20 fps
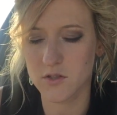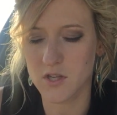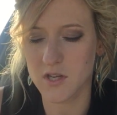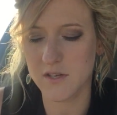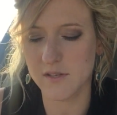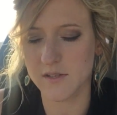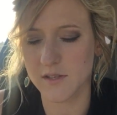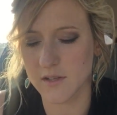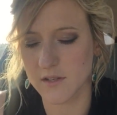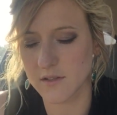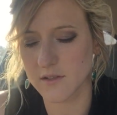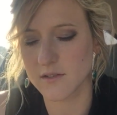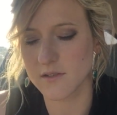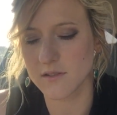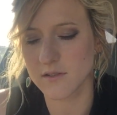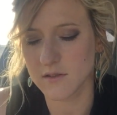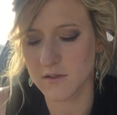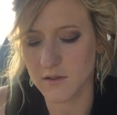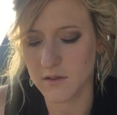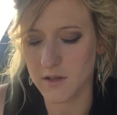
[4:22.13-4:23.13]
Jesus.
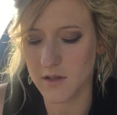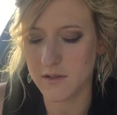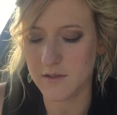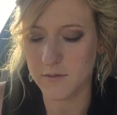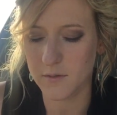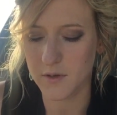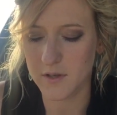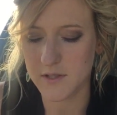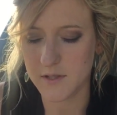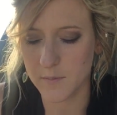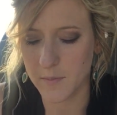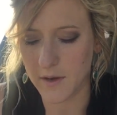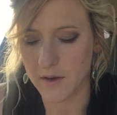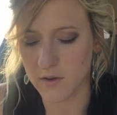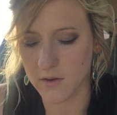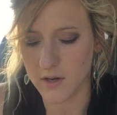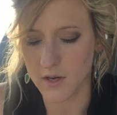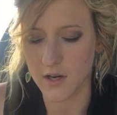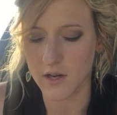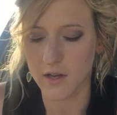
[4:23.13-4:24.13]
That's what it's
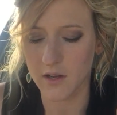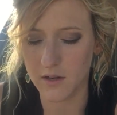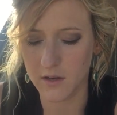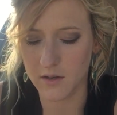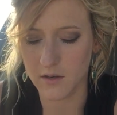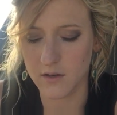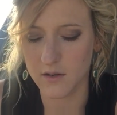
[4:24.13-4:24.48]
about, God.